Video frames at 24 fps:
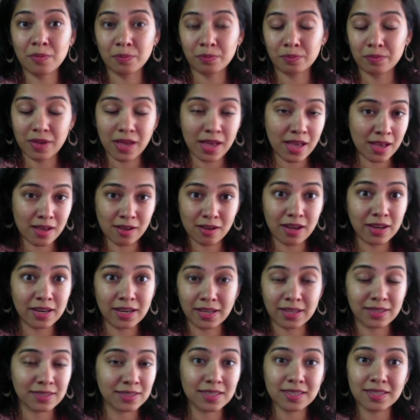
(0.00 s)
an
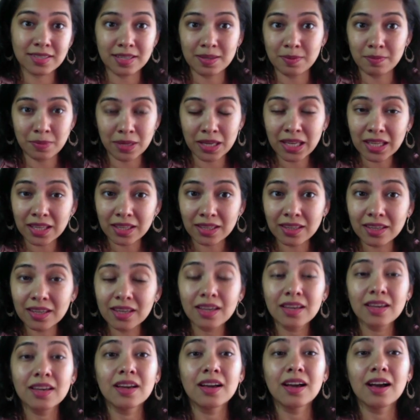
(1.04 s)
existing being.
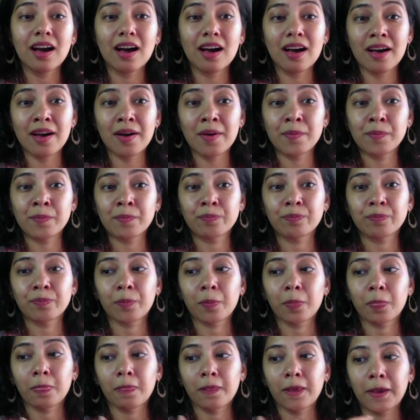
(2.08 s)

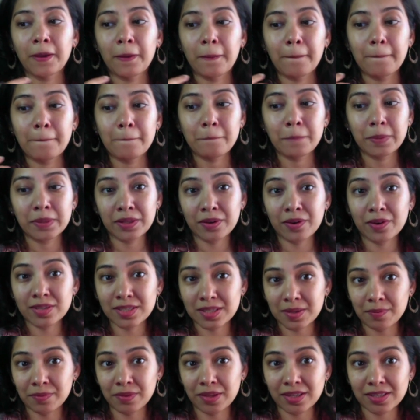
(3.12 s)
But there are
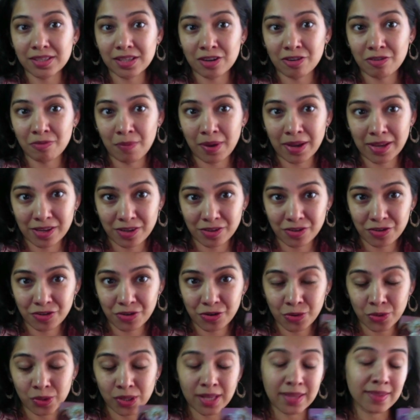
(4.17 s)
some things out of my
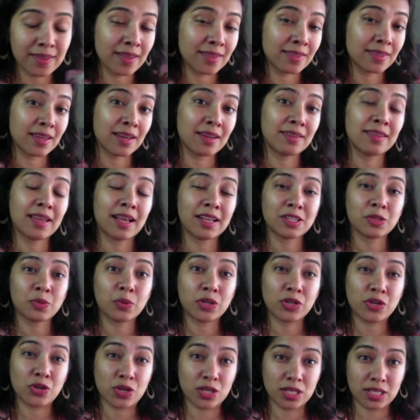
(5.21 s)
control. And then that's where
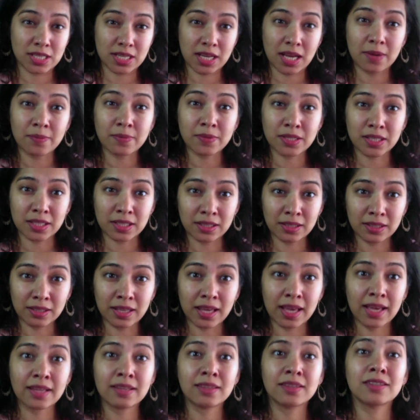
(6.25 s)
trust comes in,
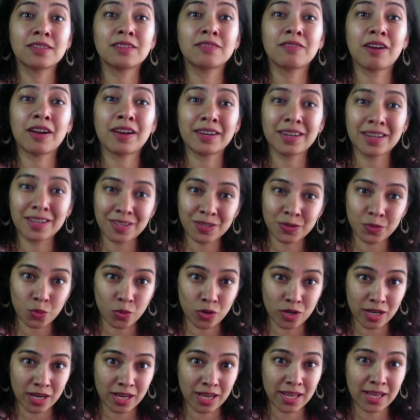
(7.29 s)
that the divine is
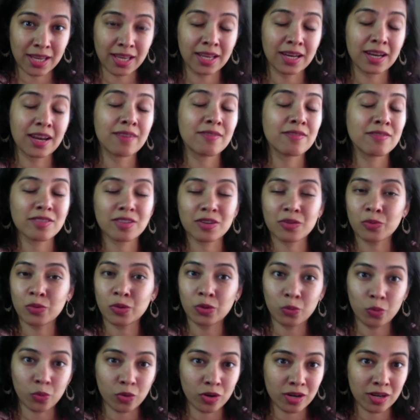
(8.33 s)
working and everything
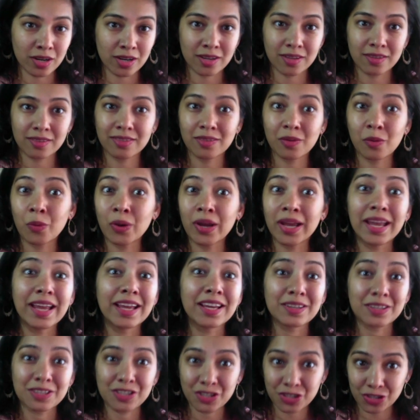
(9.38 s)
will work the way
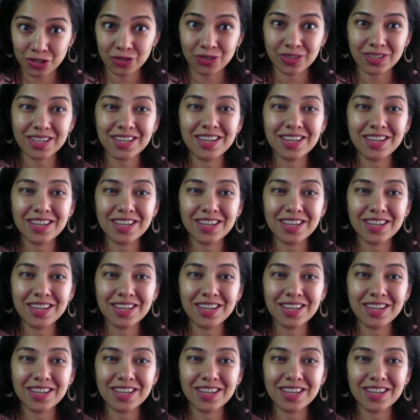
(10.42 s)
it should.